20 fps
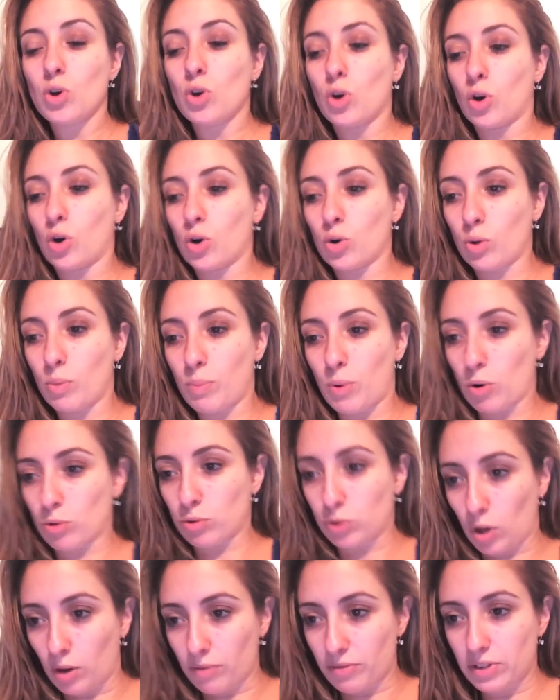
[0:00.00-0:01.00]
go to a post
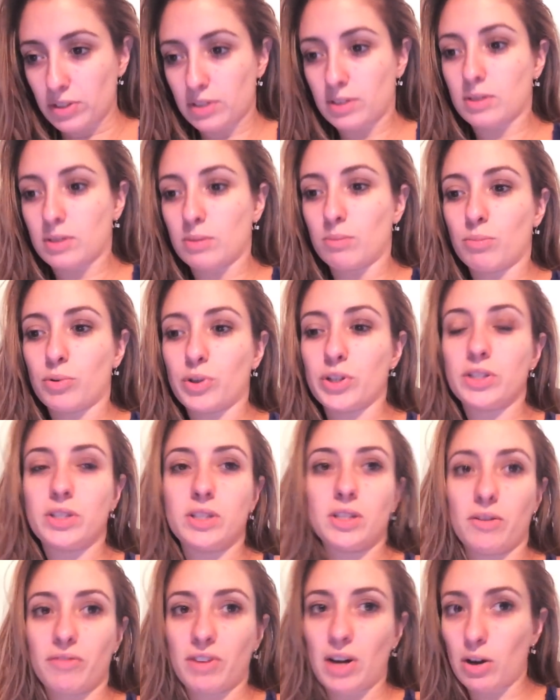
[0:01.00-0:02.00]
office and print
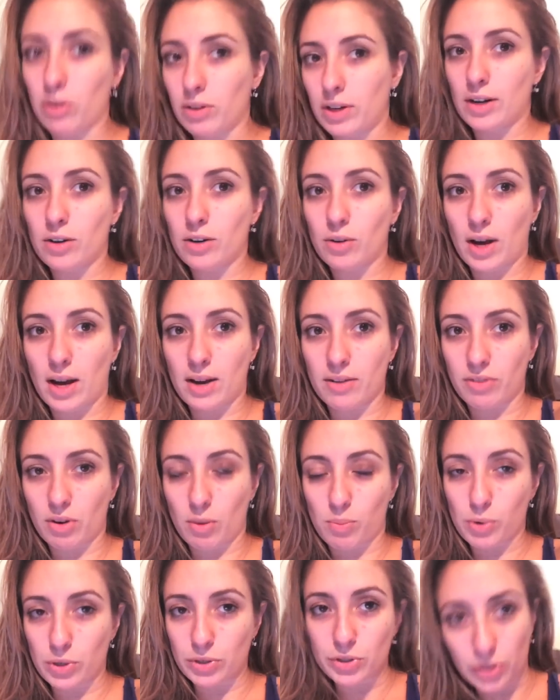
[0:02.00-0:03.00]
stuff out, and I don't have a
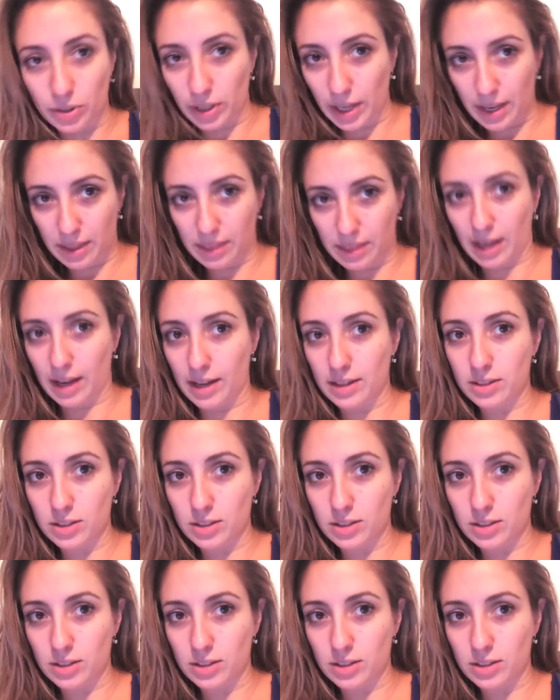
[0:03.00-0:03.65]
printer like that.